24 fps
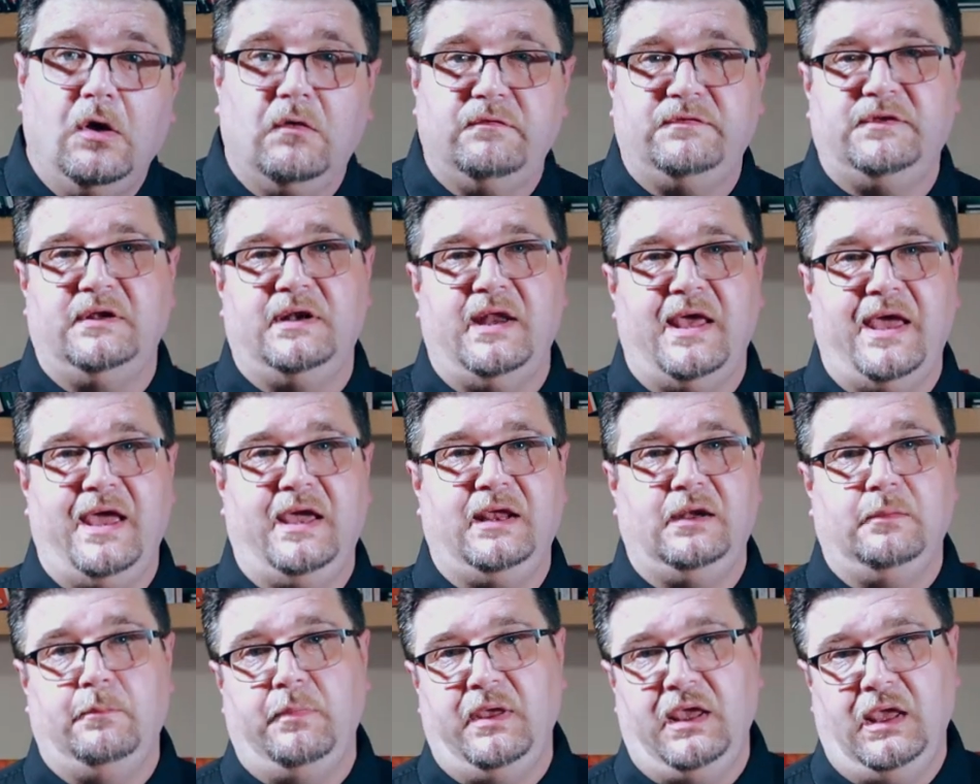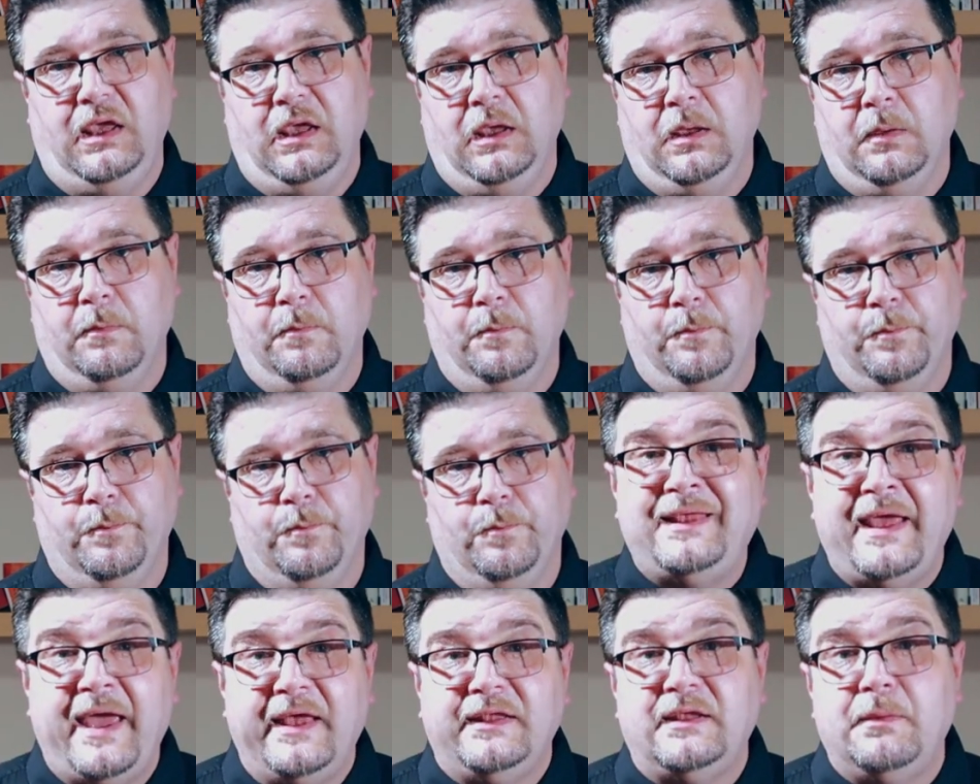of the 9B.
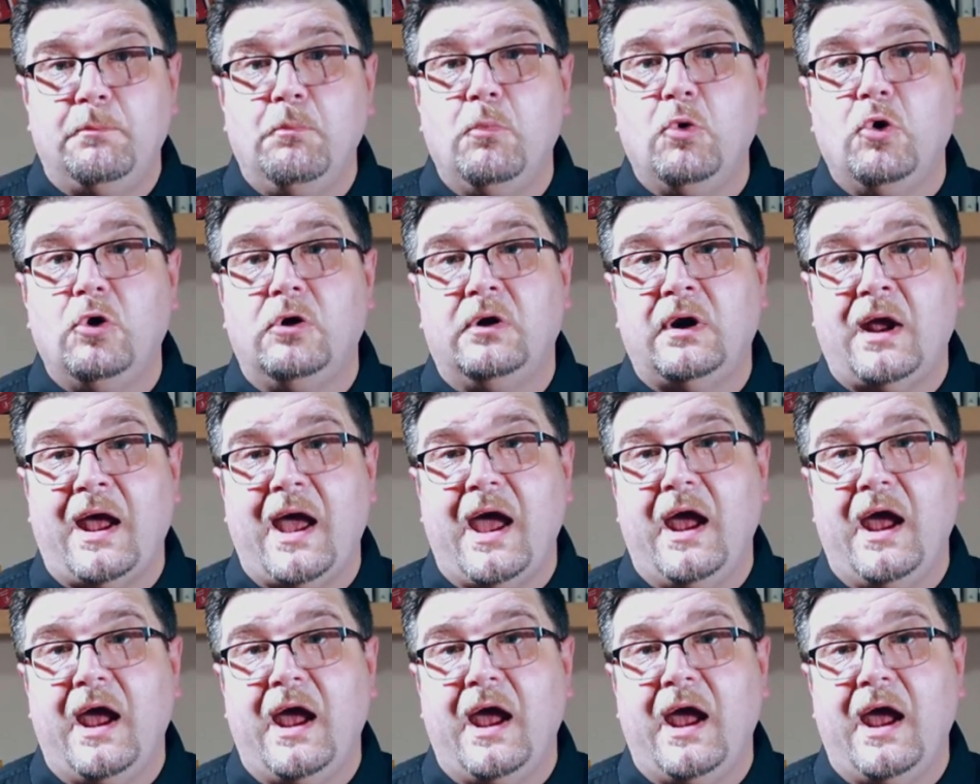It had a more